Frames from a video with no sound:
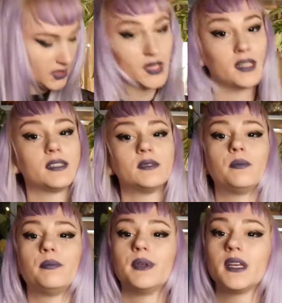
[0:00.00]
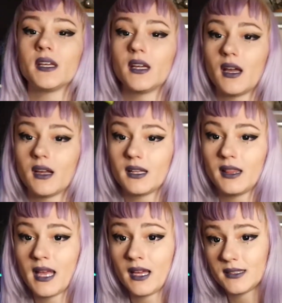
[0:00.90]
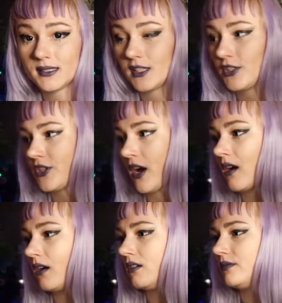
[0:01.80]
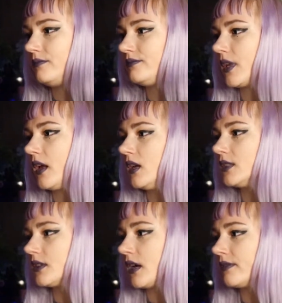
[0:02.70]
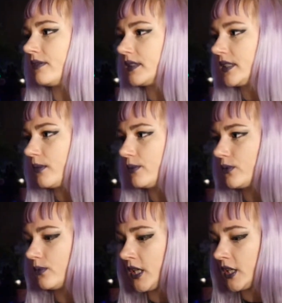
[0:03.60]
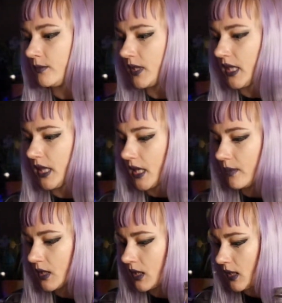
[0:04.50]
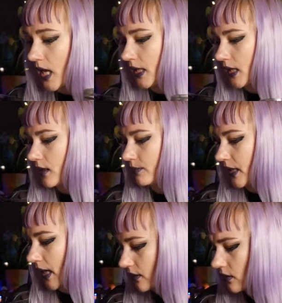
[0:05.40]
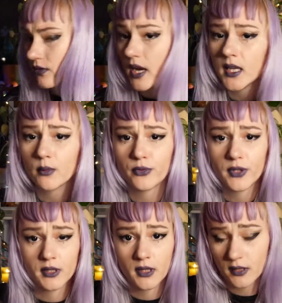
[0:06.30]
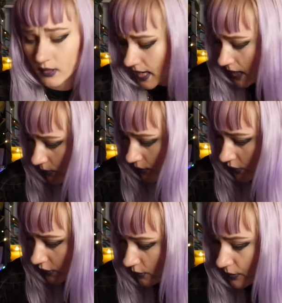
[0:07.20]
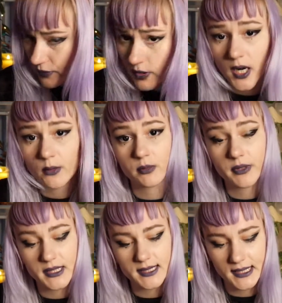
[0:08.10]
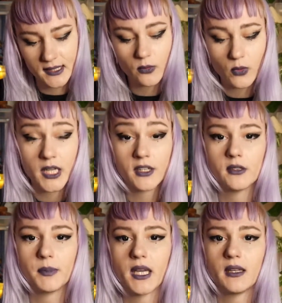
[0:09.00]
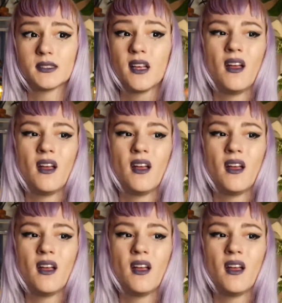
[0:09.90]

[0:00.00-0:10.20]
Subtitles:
this big glass jar. So I filled it up with water, but I think I'm gonna let the plant dry up for another hour or 2 before I will place it in the water, because